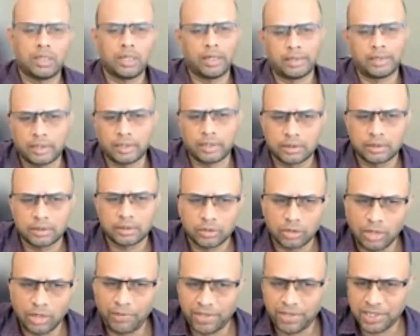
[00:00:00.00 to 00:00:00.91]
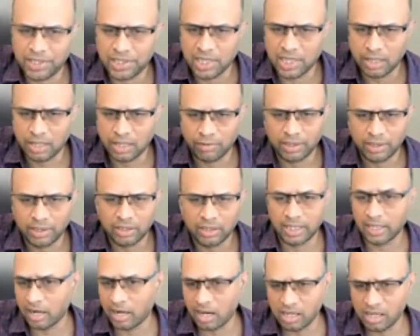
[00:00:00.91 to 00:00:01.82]
Got it. So efficient with
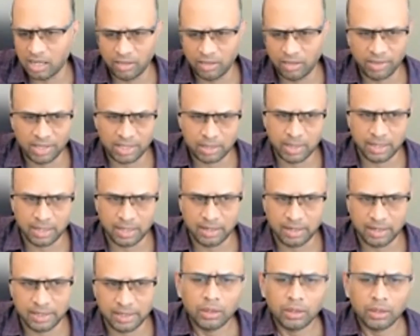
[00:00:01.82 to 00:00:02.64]
return on investment, right?